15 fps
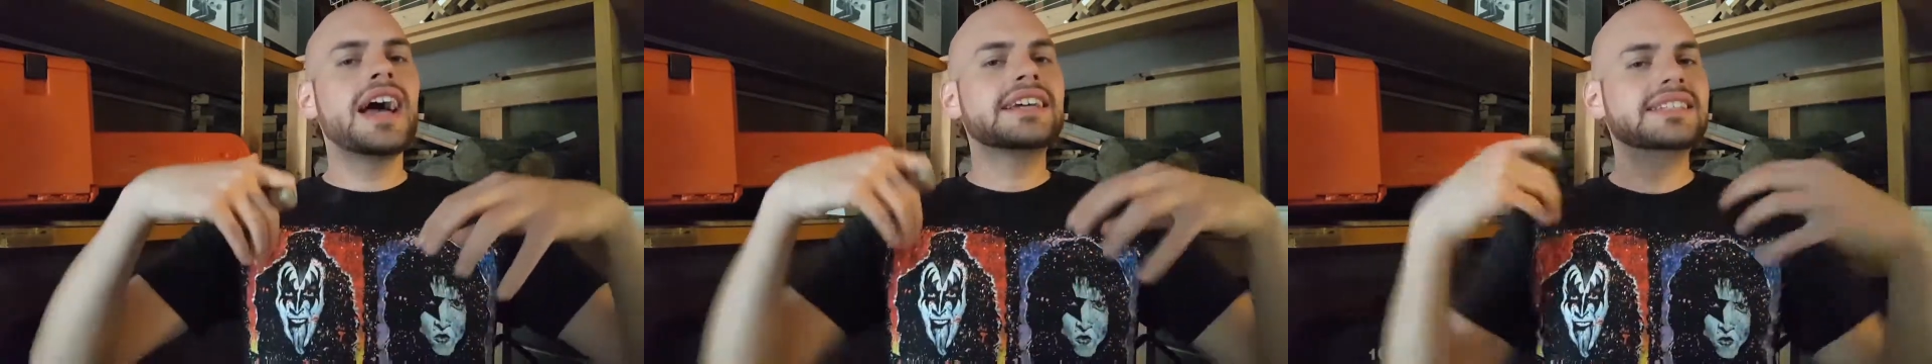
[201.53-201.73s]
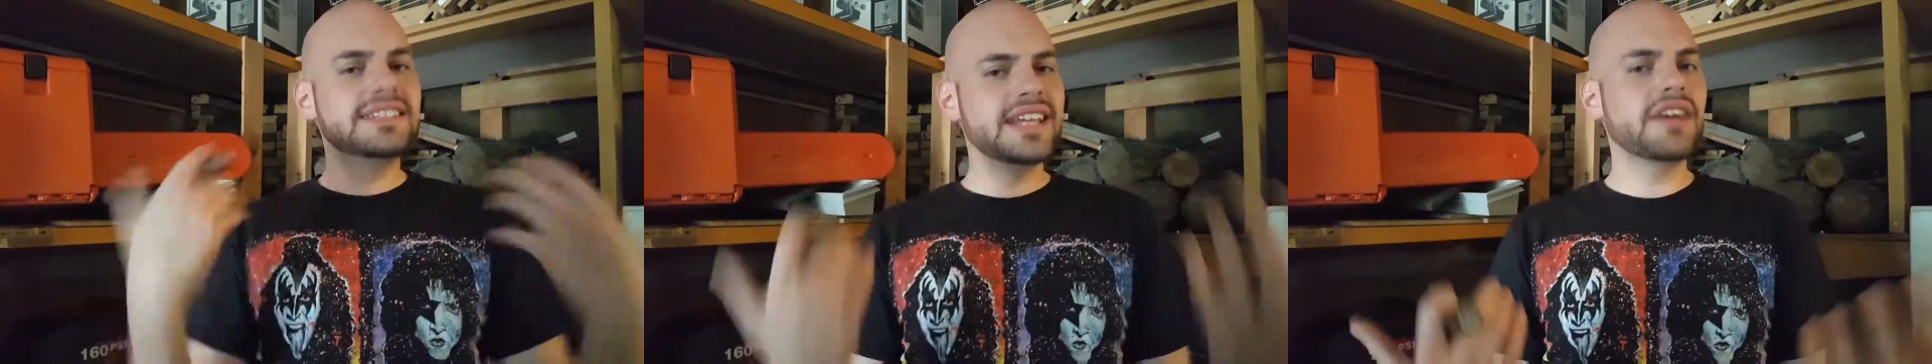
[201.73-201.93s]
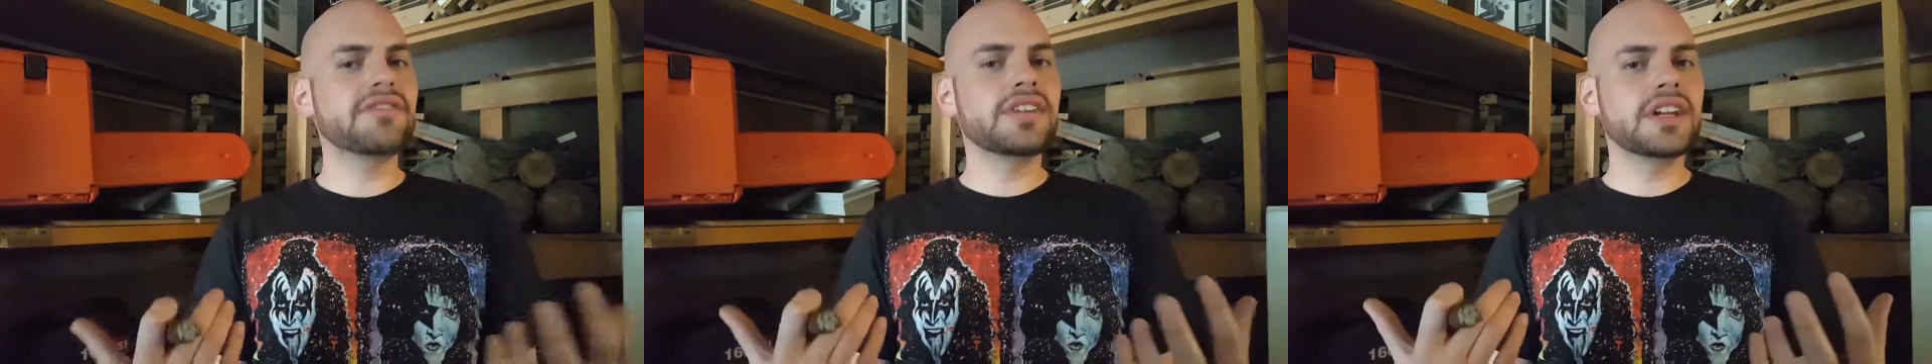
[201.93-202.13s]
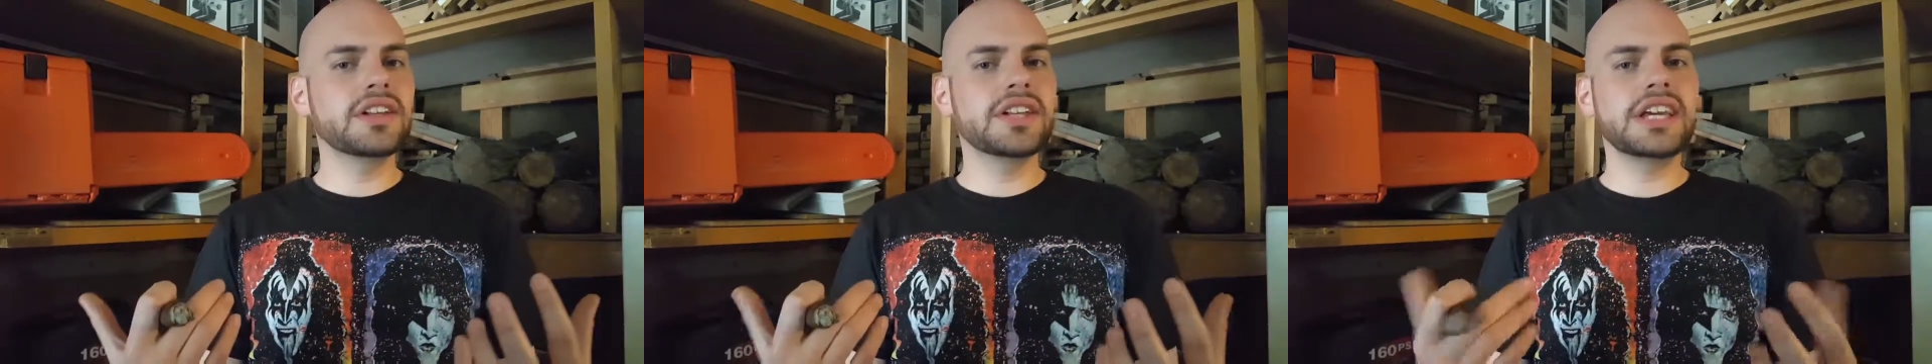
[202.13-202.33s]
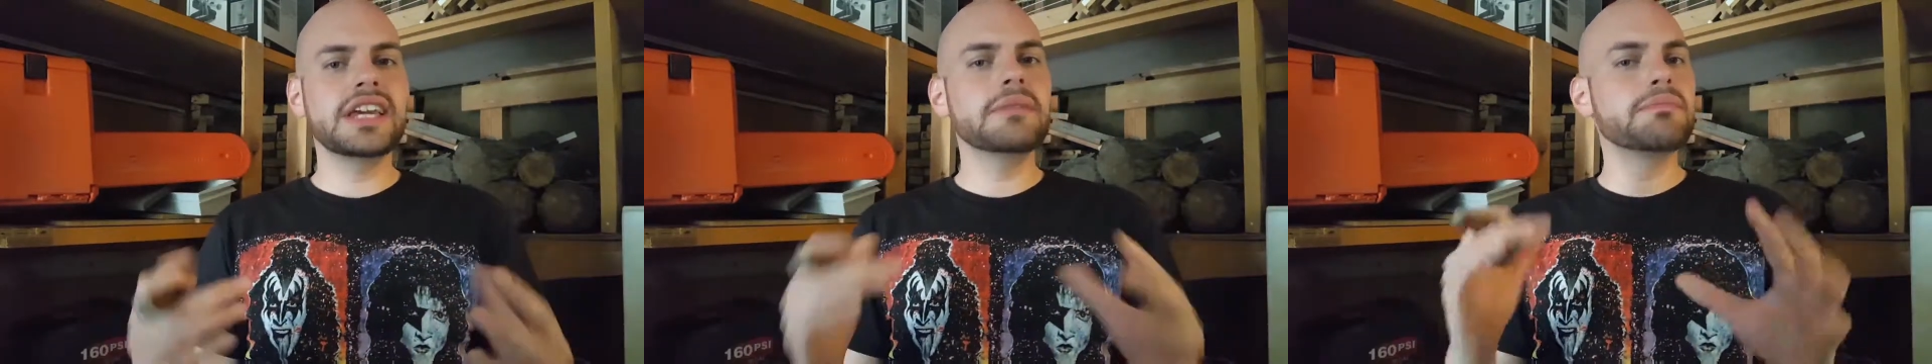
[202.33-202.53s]
has
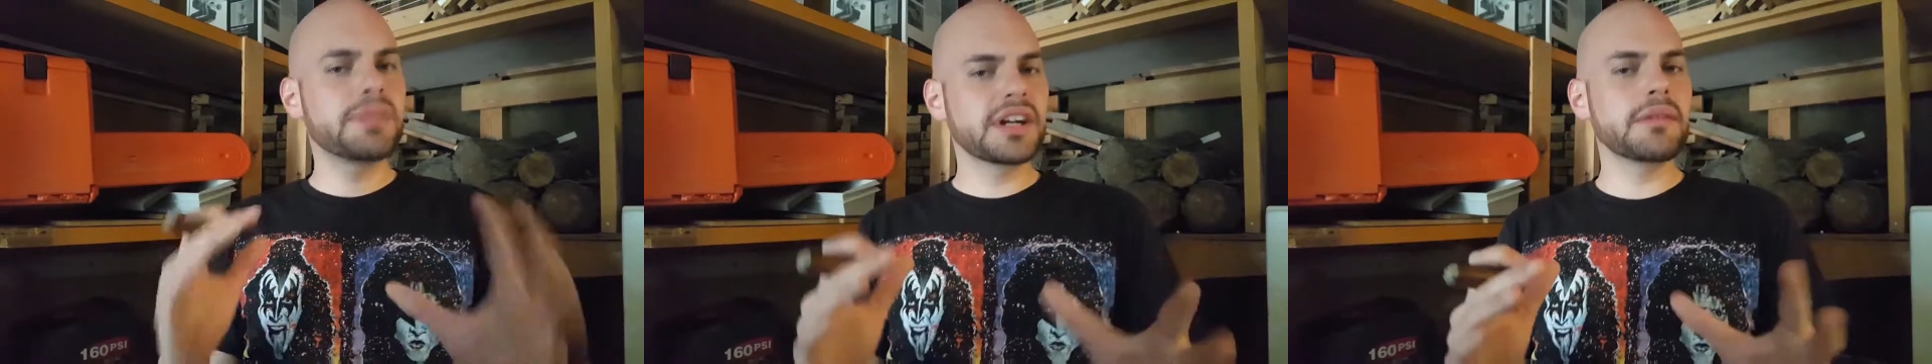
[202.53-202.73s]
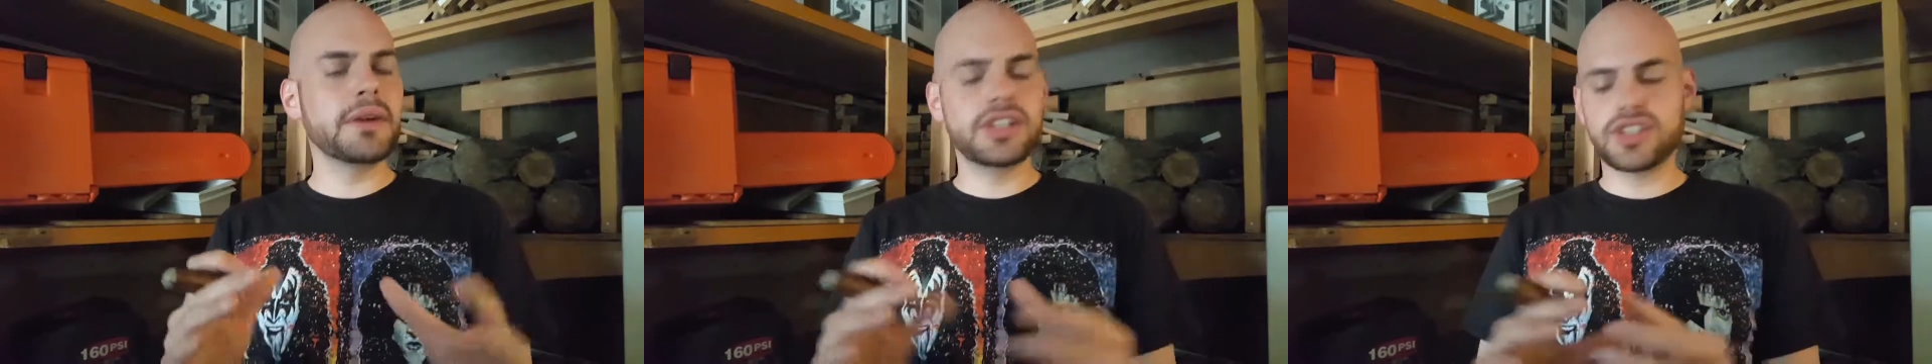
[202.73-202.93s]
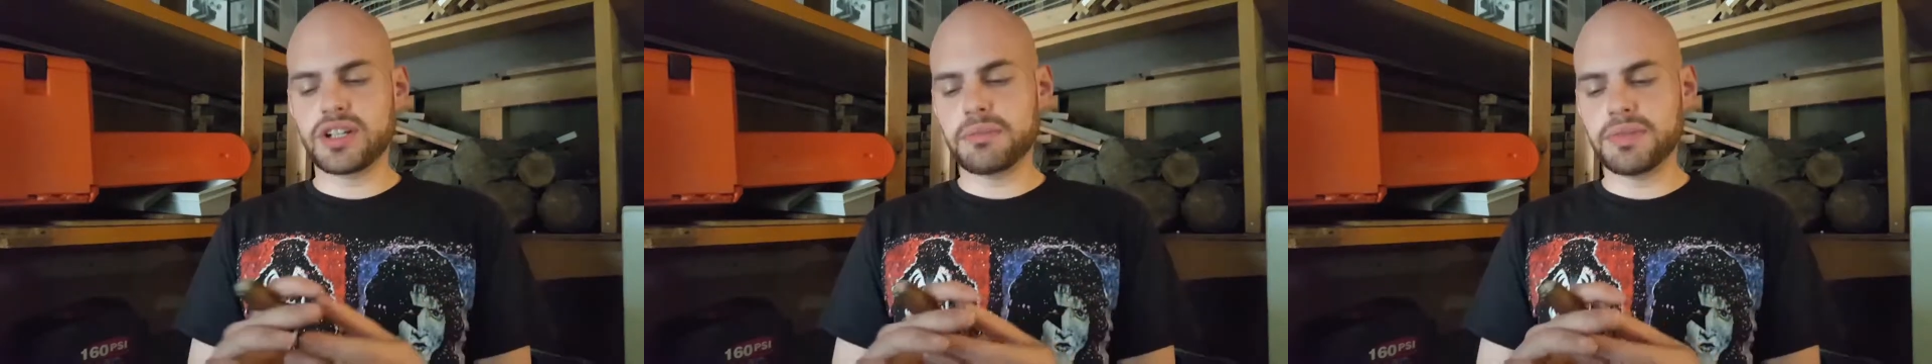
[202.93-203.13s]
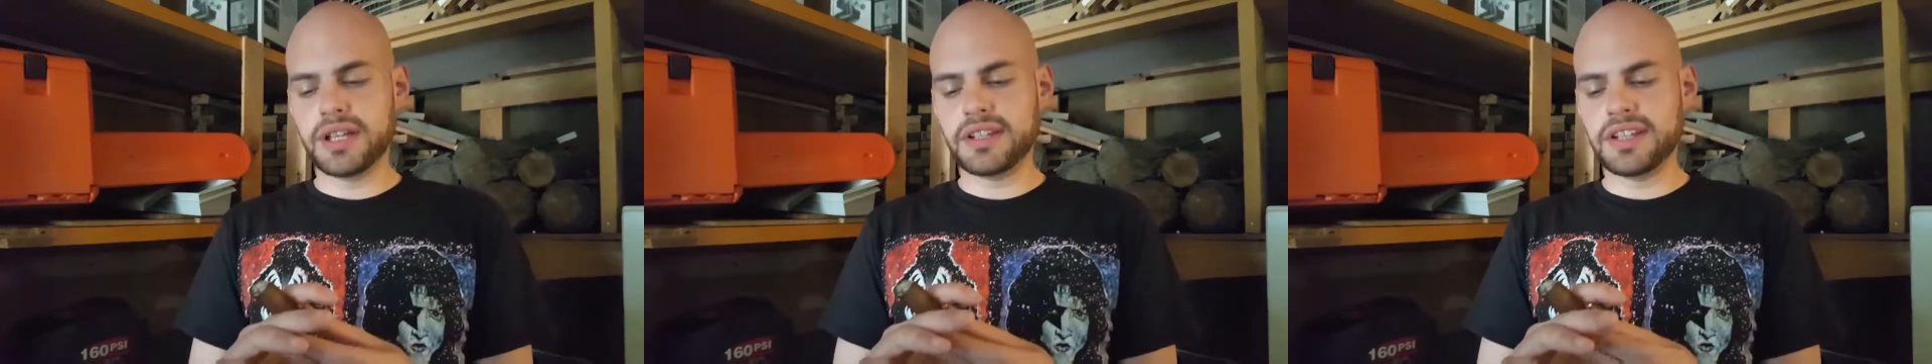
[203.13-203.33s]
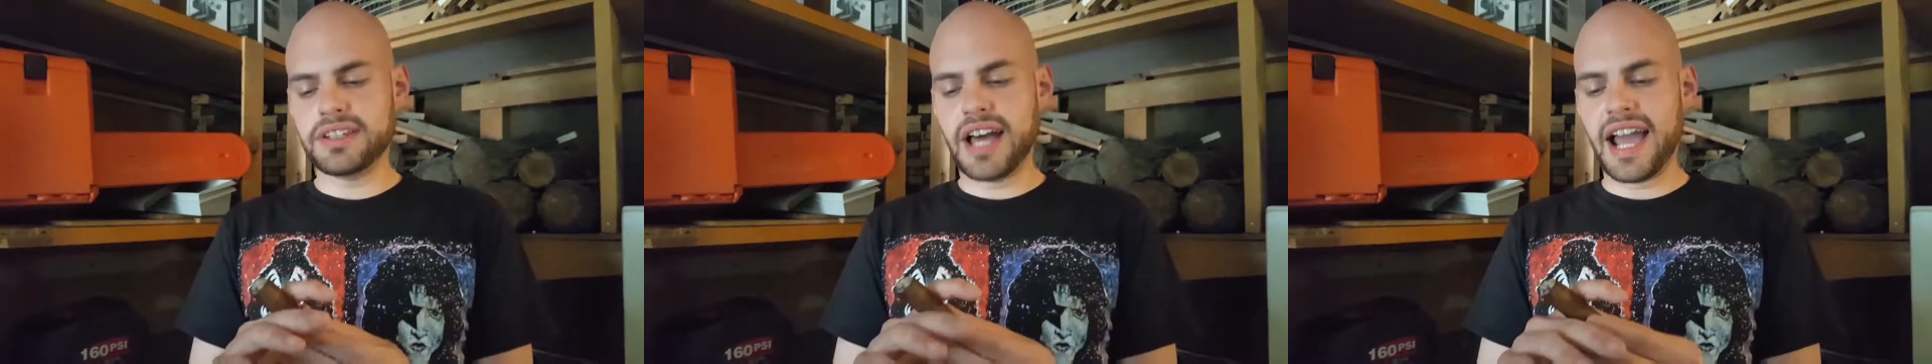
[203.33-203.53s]
definitely pretty much
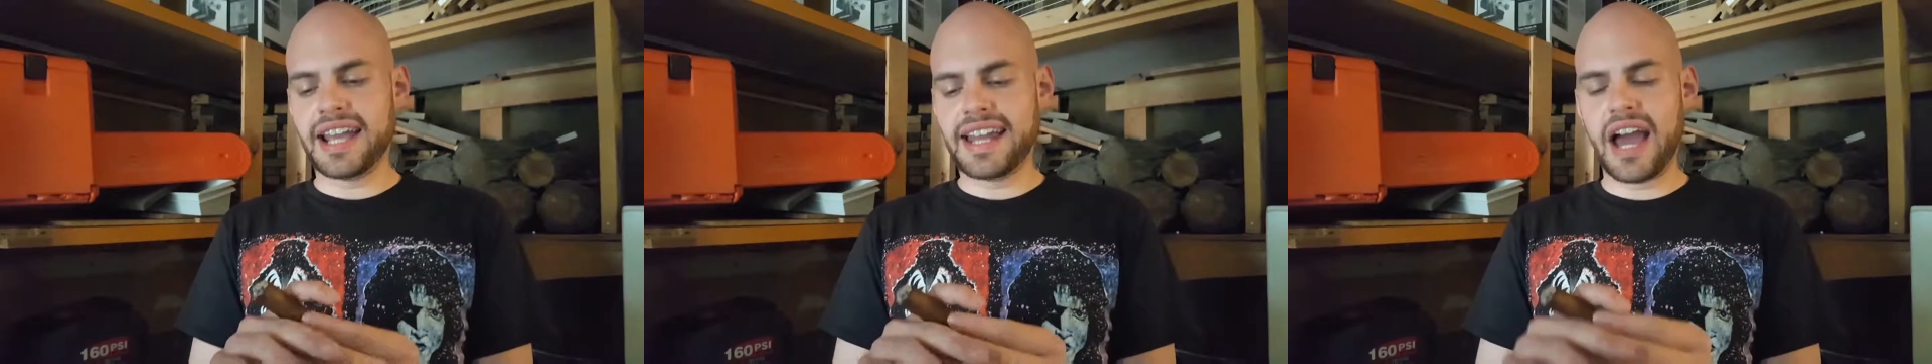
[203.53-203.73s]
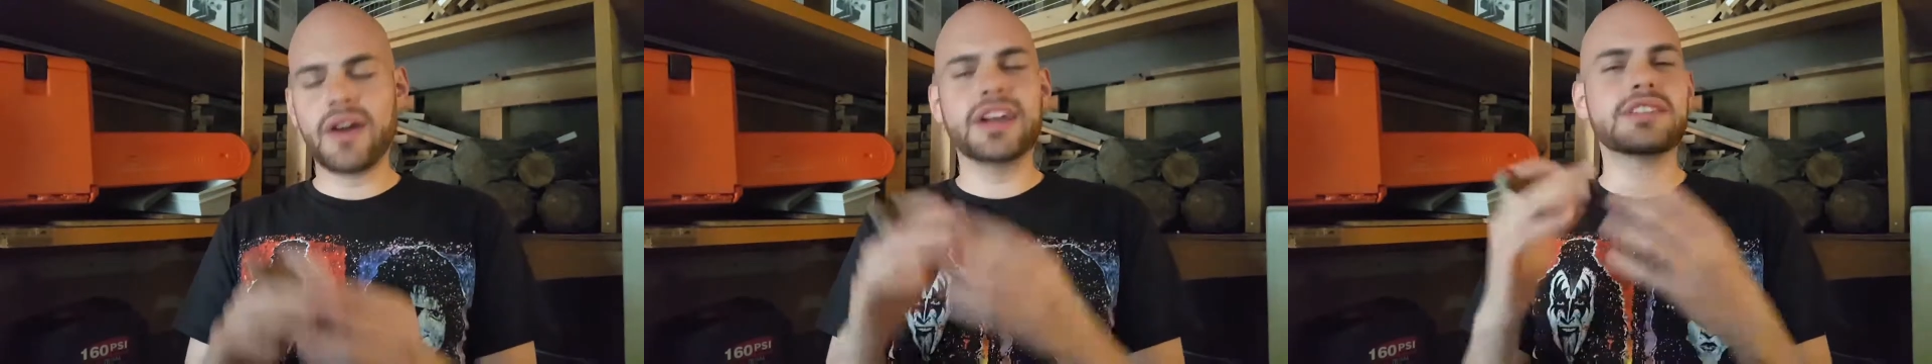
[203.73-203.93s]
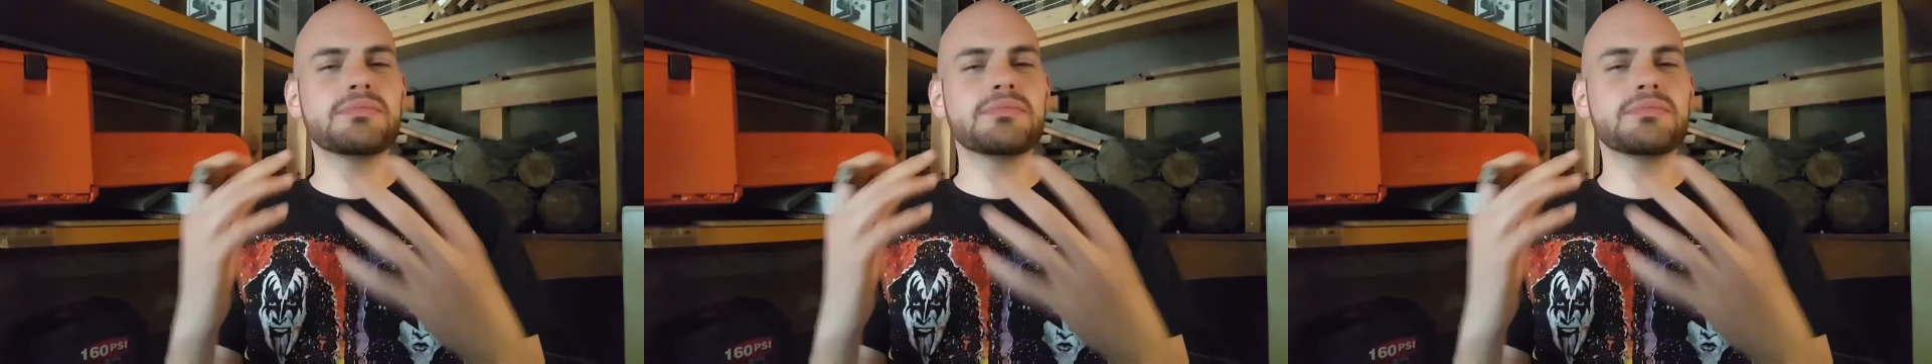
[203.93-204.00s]
completely died out.